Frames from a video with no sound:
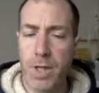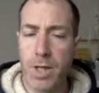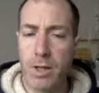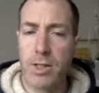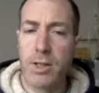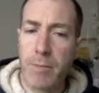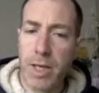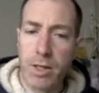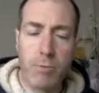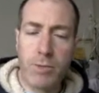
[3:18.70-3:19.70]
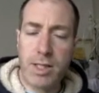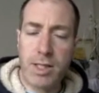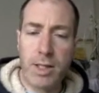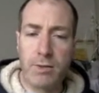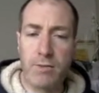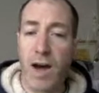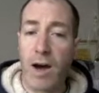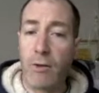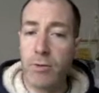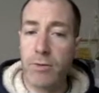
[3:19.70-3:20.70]

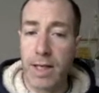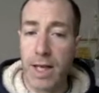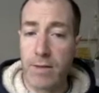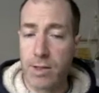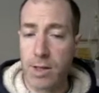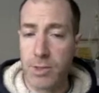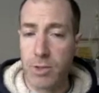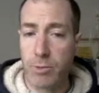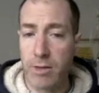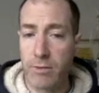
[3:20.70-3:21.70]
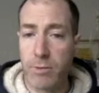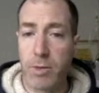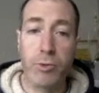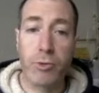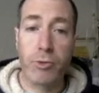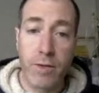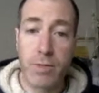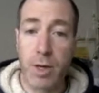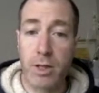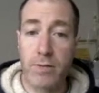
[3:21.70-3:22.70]
value of the length times the width from the previous
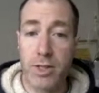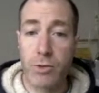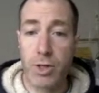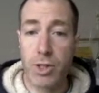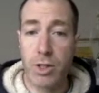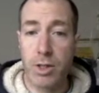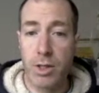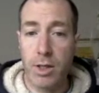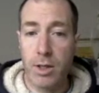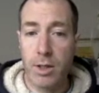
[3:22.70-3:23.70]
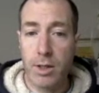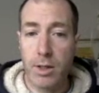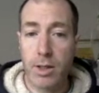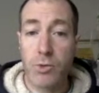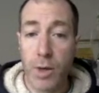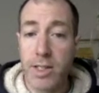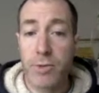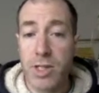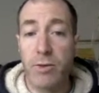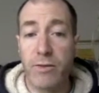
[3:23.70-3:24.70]
part of this question? That's right, it
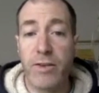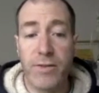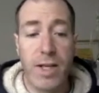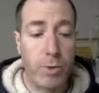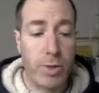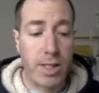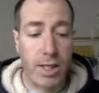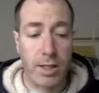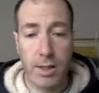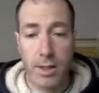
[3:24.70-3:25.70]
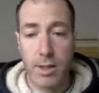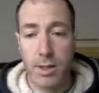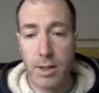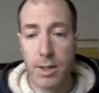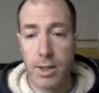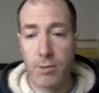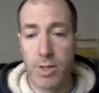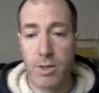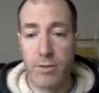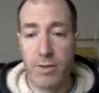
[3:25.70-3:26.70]
was still 15, wasn't it? It was
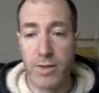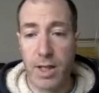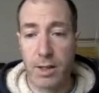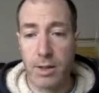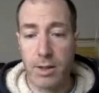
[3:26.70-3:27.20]
still 15.